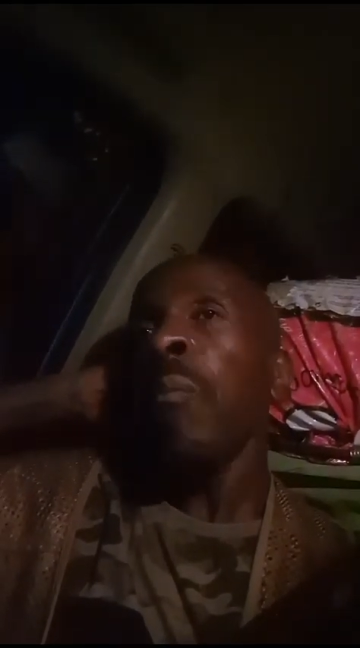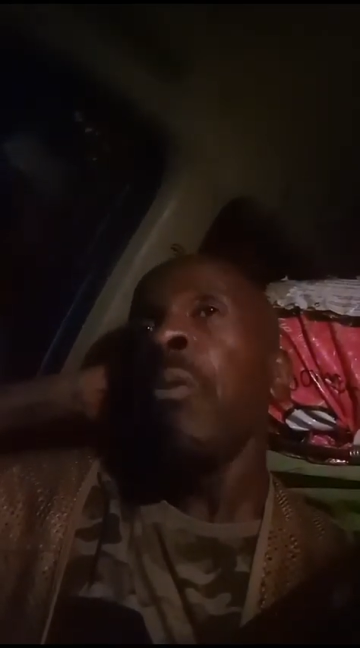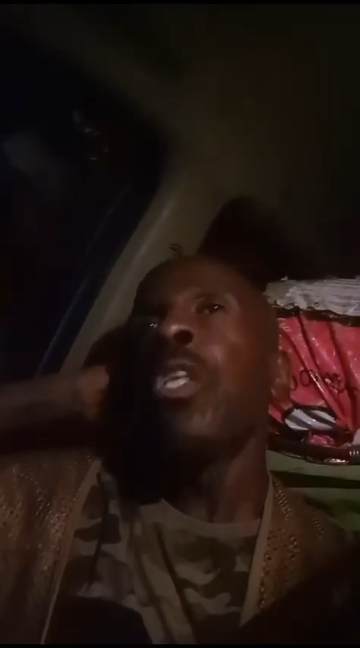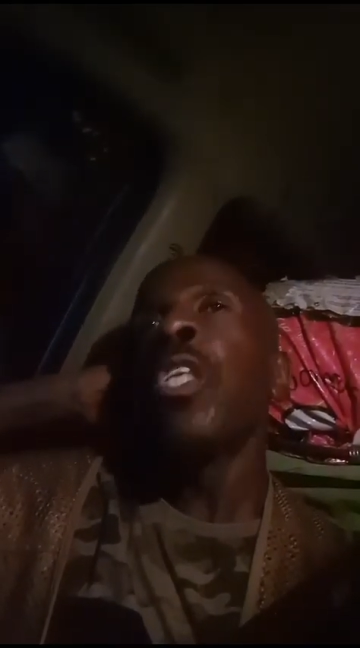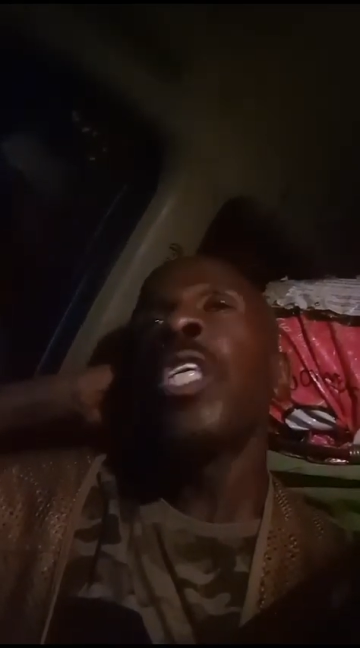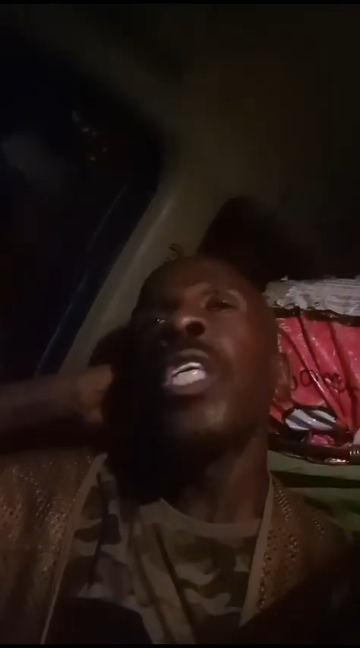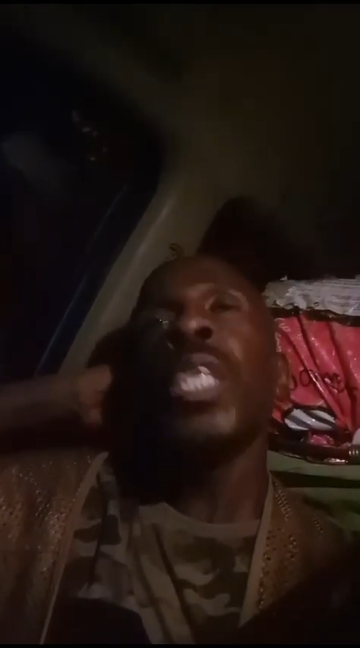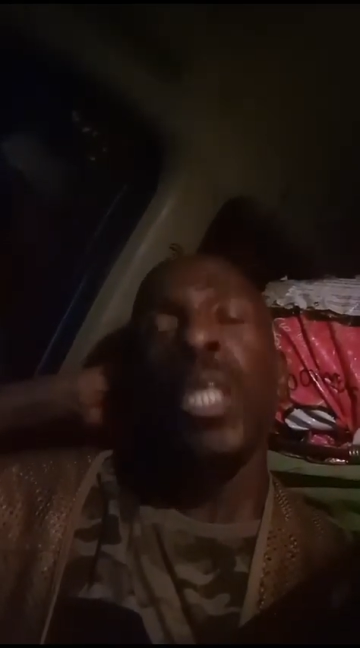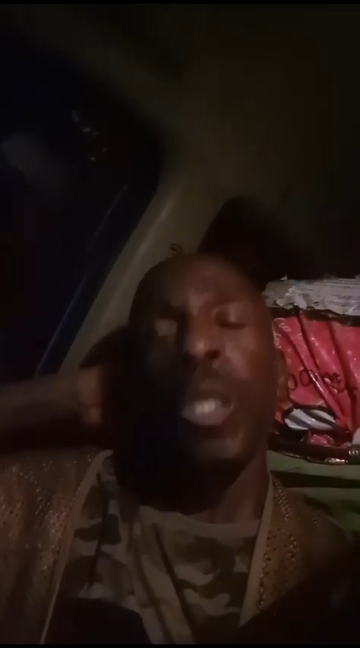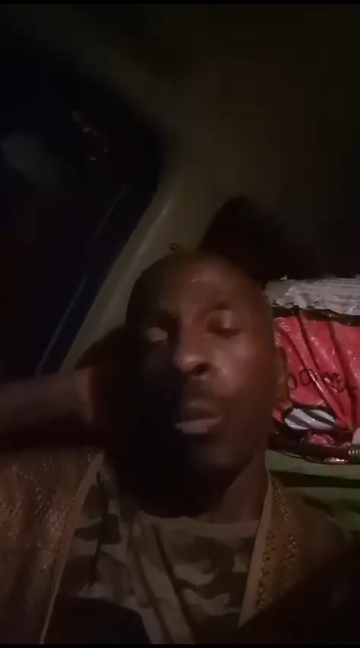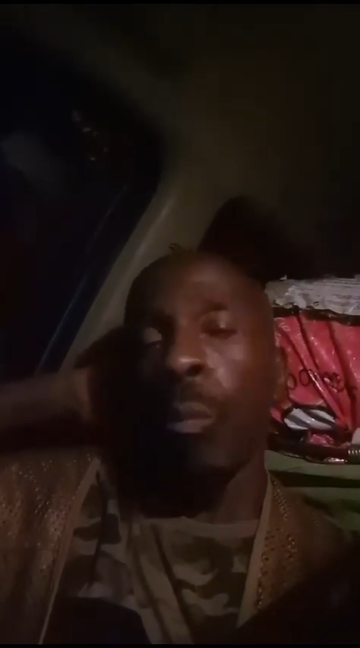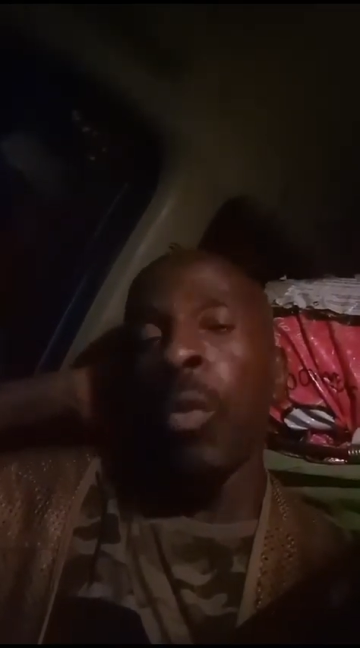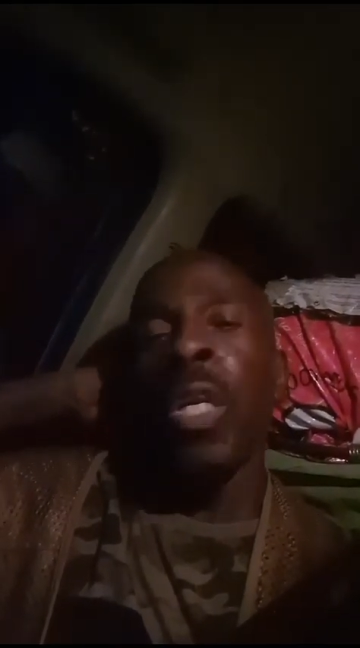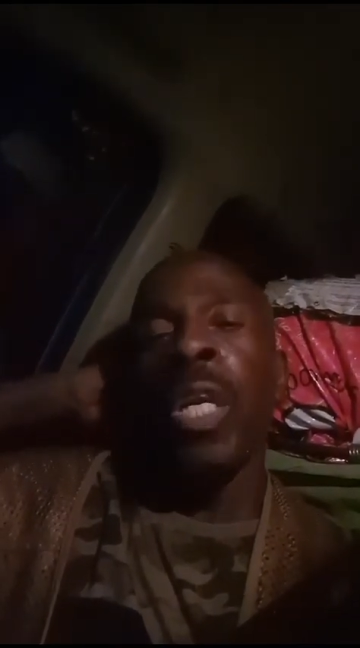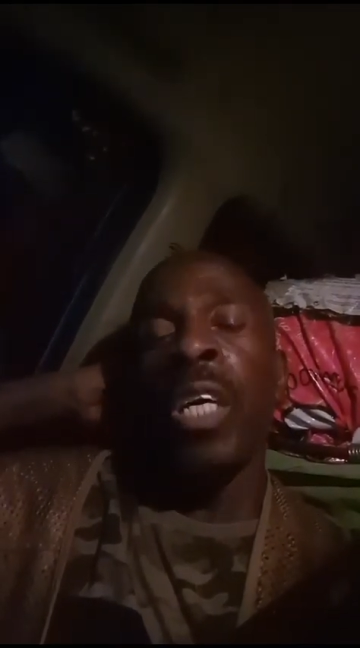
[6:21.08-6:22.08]
But change
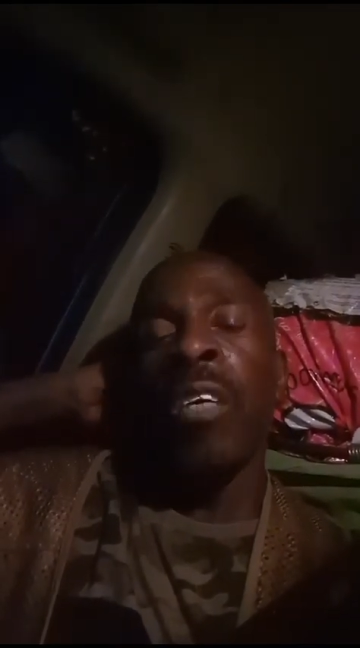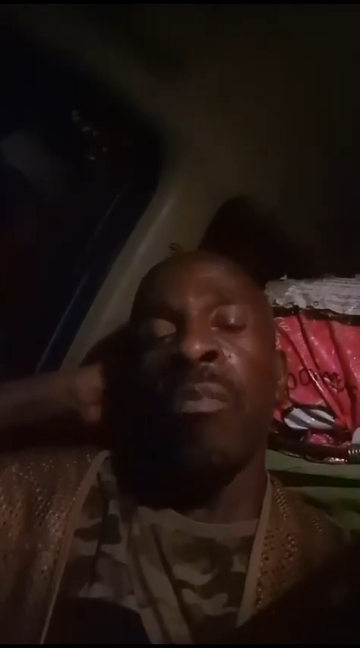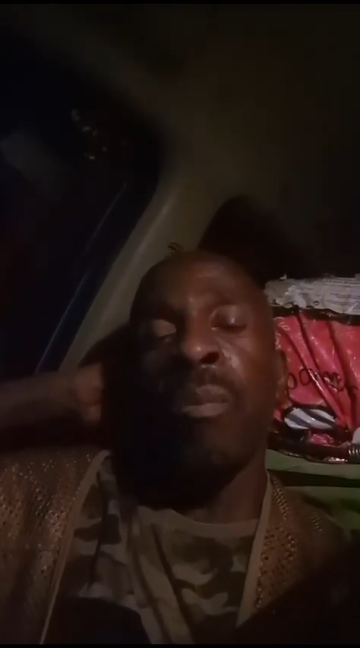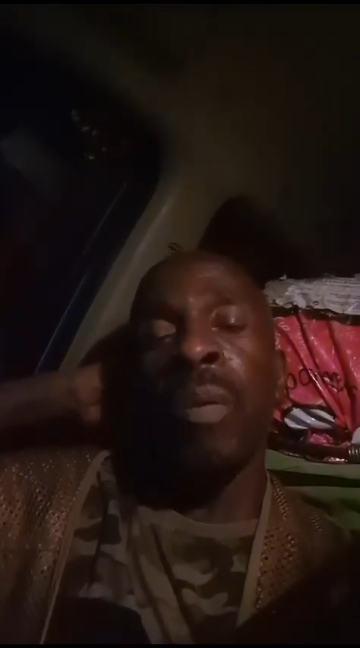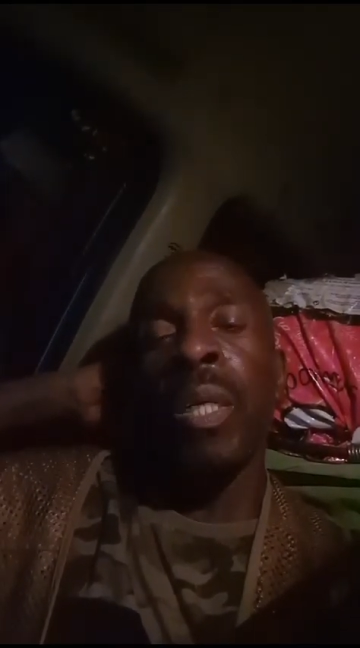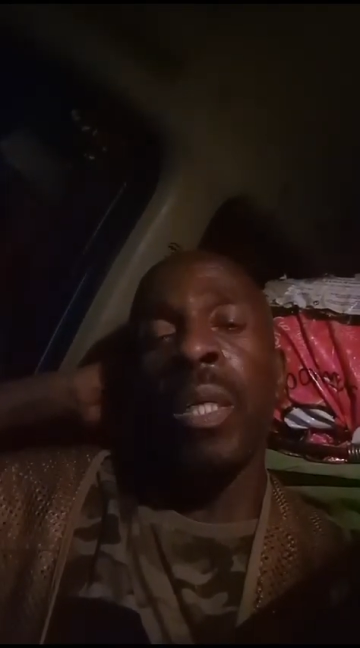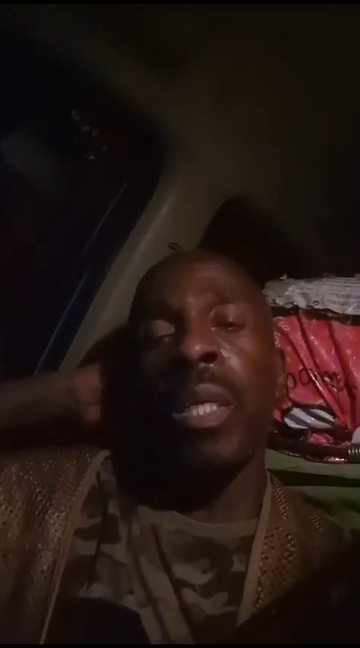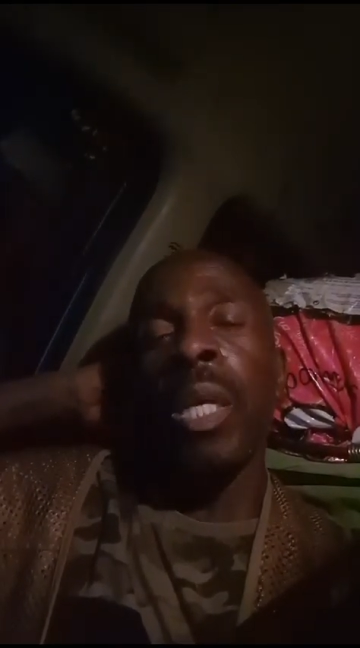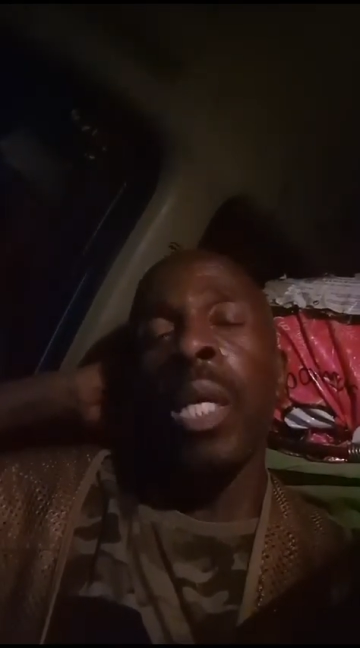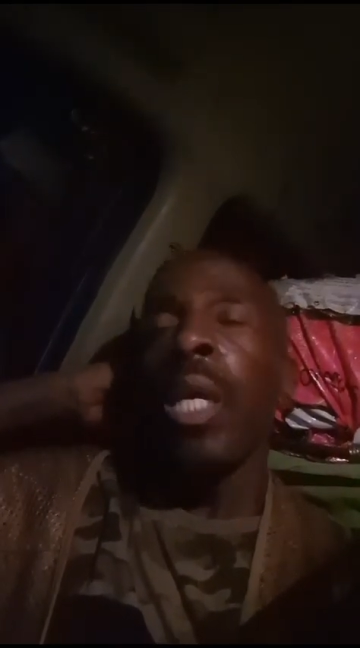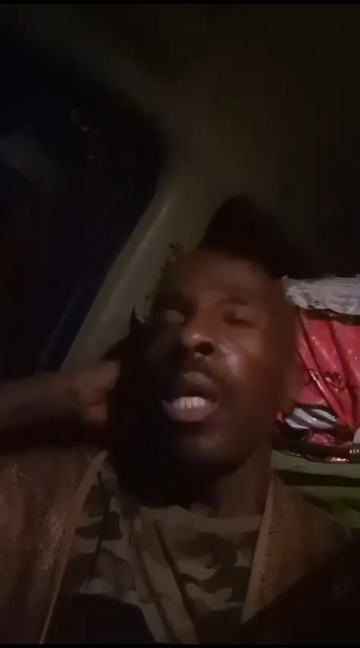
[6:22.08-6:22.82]
up your life, man.